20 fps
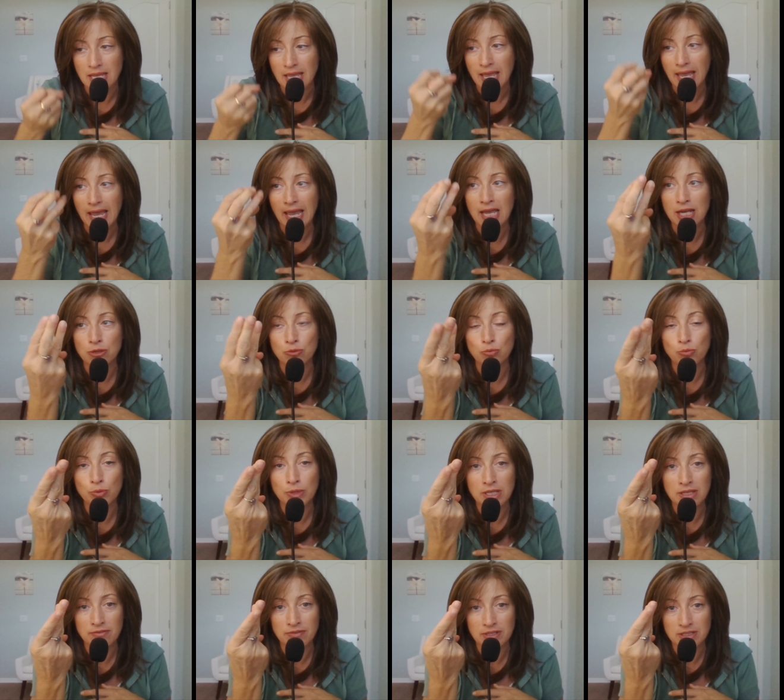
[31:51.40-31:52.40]
and
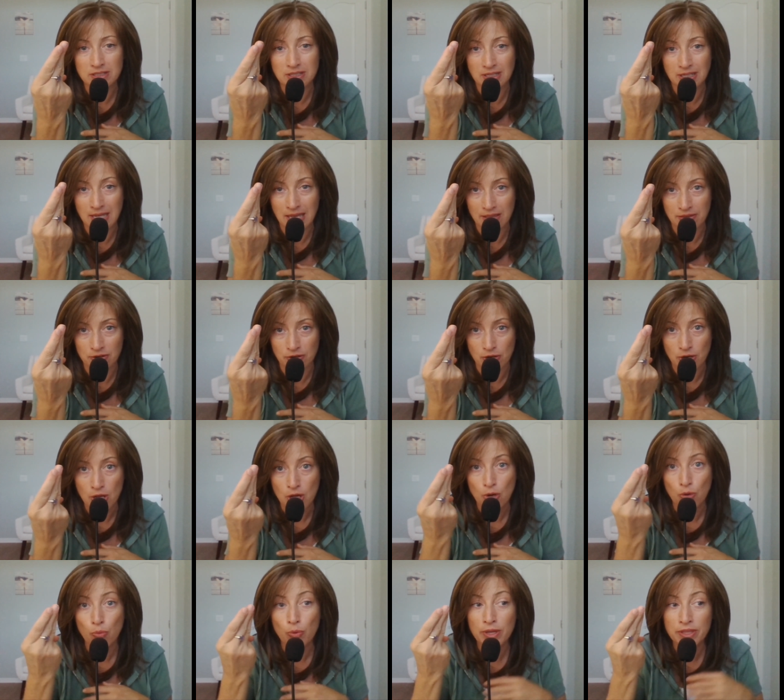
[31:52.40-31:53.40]
weave it together
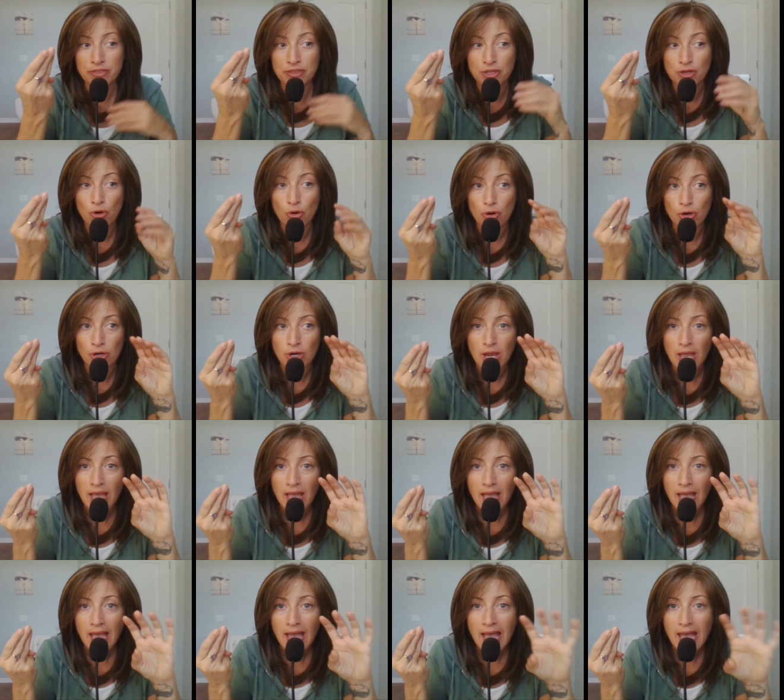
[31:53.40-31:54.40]
with your
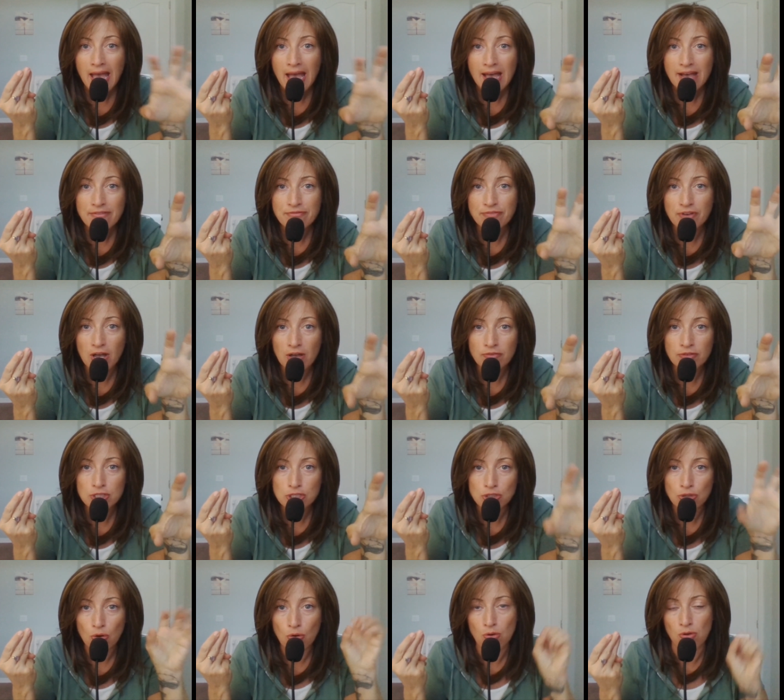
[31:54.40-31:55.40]
half of a
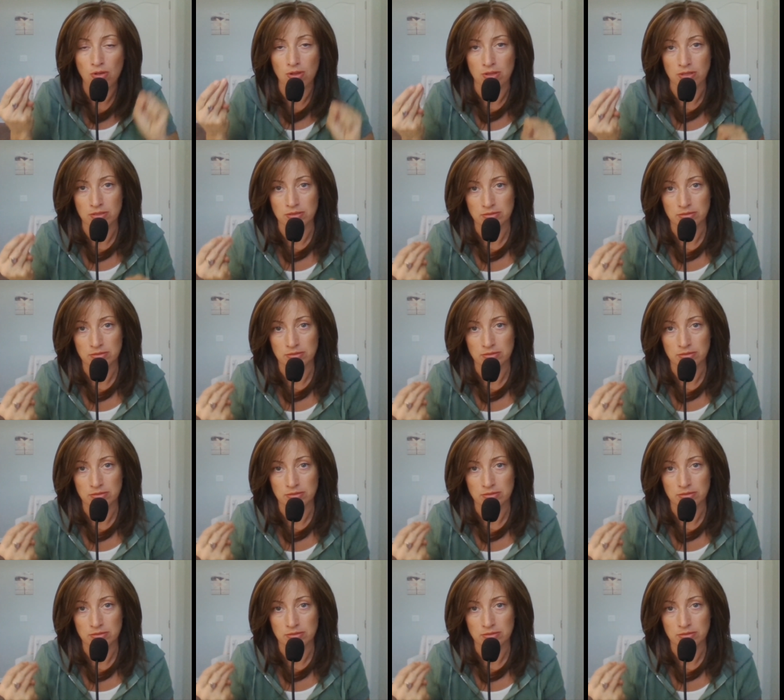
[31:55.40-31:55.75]
soul?